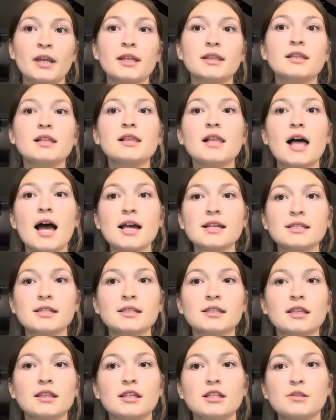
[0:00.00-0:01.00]
The last
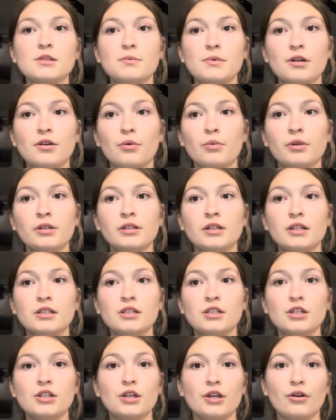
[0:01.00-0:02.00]
thing that the speaker will need
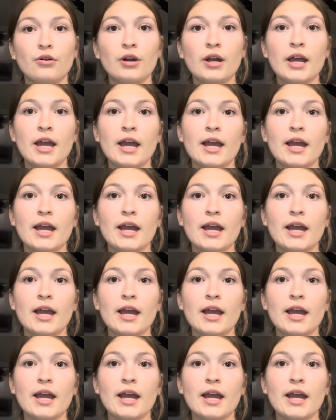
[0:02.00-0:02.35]
to do